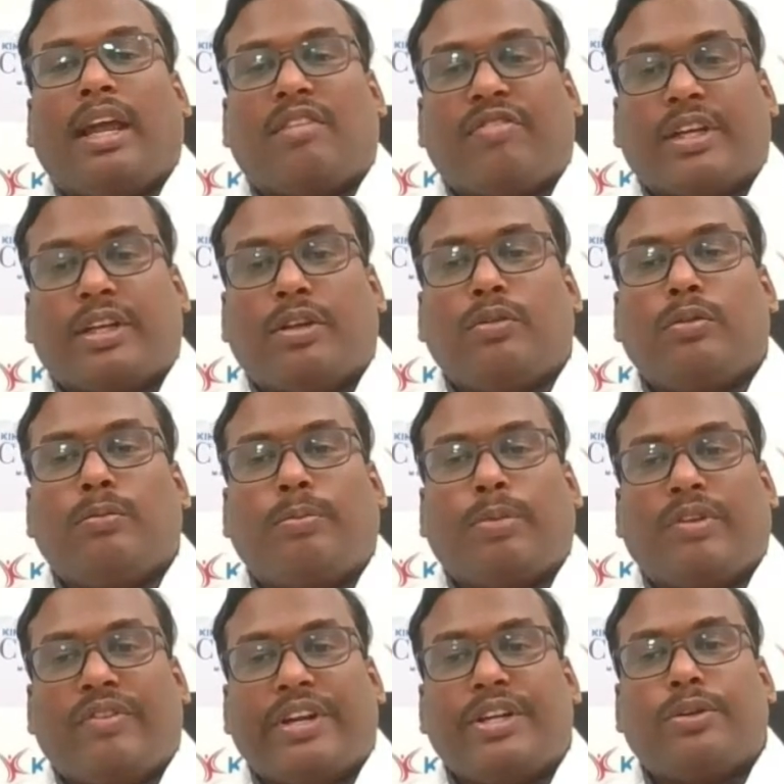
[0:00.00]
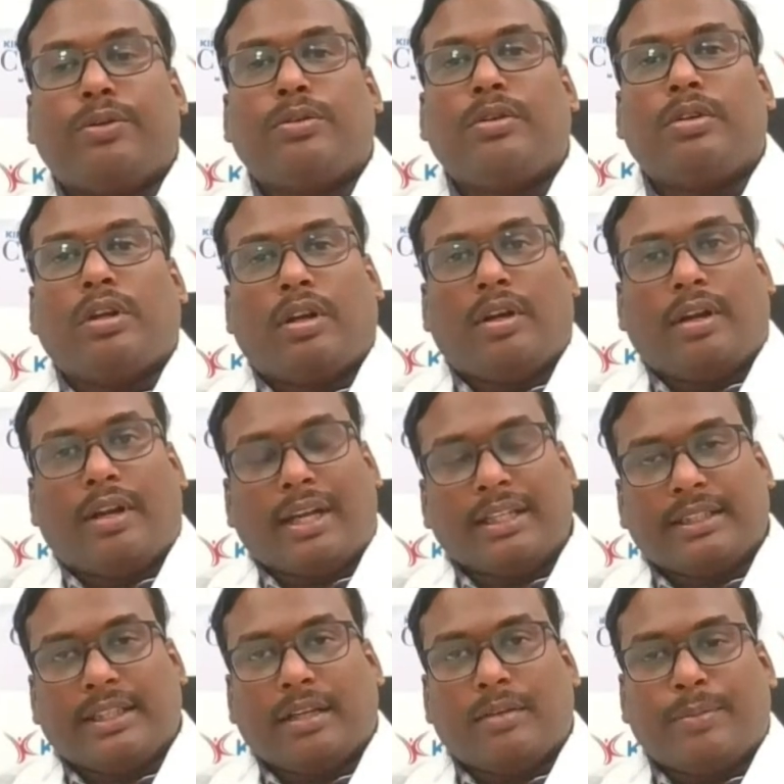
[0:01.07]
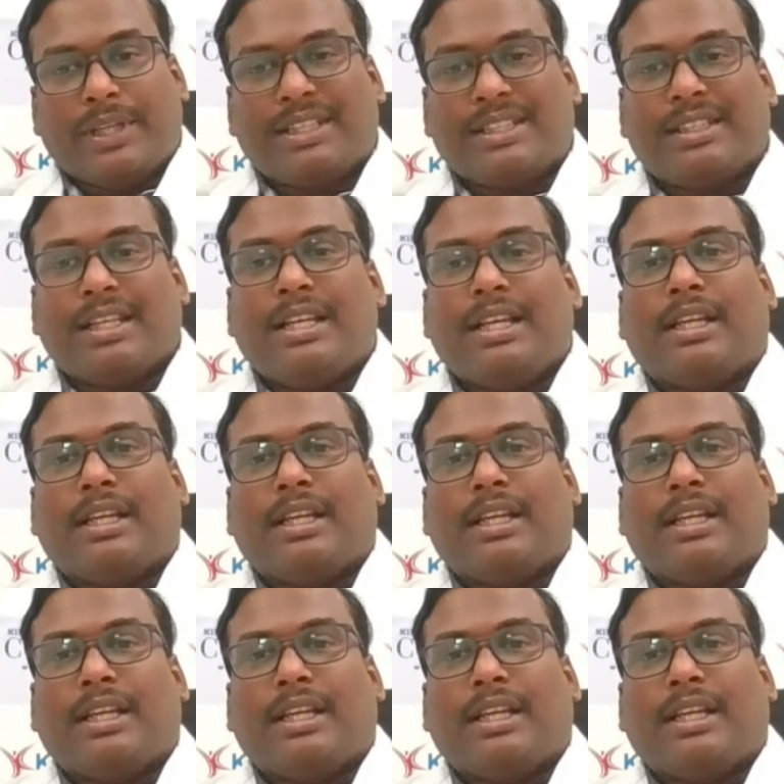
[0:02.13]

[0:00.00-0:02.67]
effective preventive drug therapies